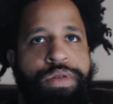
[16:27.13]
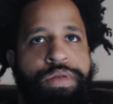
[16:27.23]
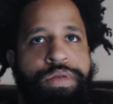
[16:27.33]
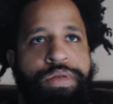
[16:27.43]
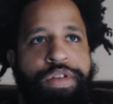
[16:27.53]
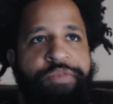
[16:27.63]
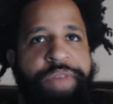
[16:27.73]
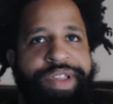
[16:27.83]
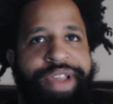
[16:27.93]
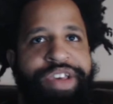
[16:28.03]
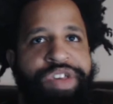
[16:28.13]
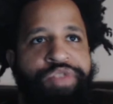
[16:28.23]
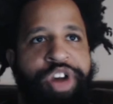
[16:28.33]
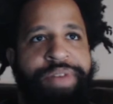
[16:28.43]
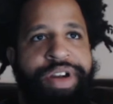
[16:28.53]
Just misses that huge
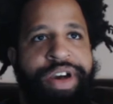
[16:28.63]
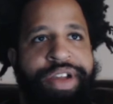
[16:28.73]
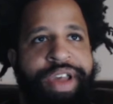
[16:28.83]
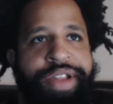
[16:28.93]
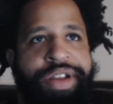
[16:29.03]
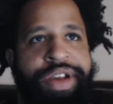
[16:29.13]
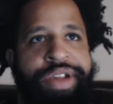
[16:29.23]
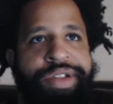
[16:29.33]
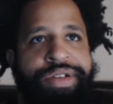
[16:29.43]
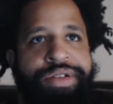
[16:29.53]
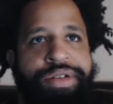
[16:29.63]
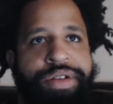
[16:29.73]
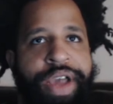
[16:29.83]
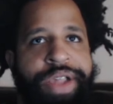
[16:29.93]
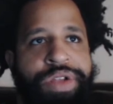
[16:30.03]
uppercut. Yancey does.
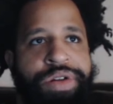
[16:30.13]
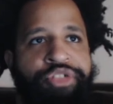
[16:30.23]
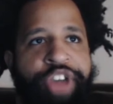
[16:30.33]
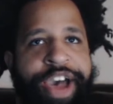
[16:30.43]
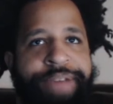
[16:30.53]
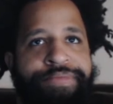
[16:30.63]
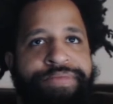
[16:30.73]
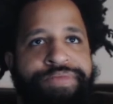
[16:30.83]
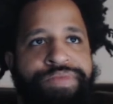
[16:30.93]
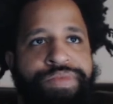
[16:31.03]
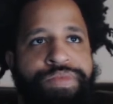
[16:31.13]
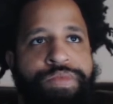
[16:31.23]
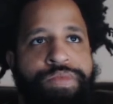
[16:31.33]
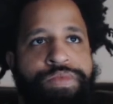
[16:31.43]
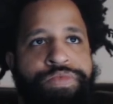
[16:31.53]
Lands a little jab.
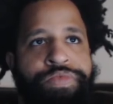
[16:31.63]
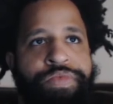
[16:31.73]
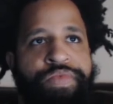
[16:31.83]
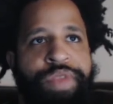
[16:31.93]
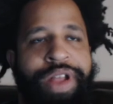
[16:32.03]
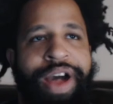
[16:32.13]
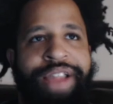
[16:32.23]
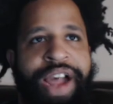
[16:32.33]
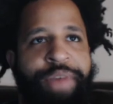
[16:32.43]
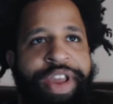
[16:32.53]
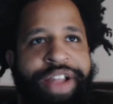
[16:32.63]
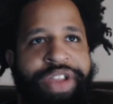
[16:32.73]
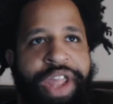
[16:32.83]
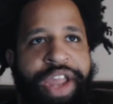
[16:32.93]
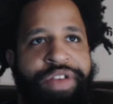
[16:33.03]
A lot of time when he catches
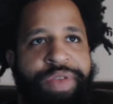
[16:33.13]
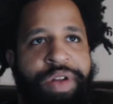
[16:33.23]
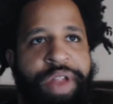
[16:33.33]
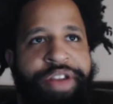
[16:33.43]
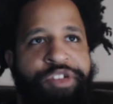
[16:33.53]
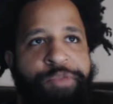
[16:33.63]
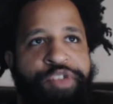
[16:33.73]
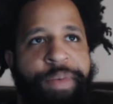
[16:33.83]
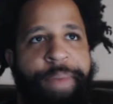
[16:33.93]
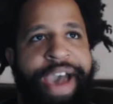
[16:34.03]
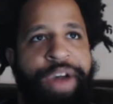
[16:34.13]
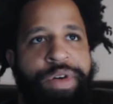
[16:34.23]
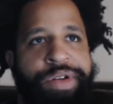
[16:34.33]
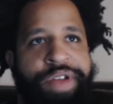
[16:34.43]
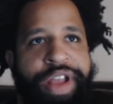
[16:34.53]
Lando, though, Lando's moving
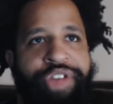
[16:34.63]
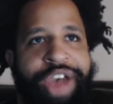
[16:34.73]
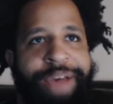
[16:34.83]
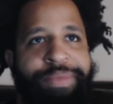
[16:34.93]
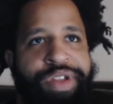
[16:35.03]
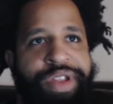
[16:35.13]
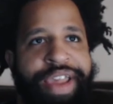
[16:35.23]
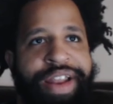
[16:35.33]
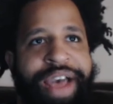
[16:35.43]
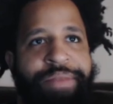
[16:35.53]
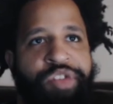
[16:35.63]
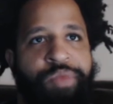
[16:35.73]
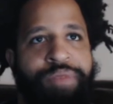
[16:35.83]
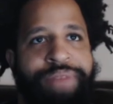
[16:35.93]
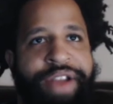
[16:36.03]
backwards, so that jab just taking that much more
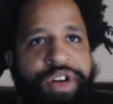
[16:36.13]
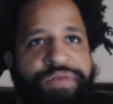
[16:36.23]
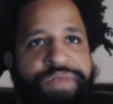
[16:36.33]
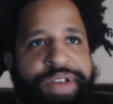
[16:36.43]
bite off of it.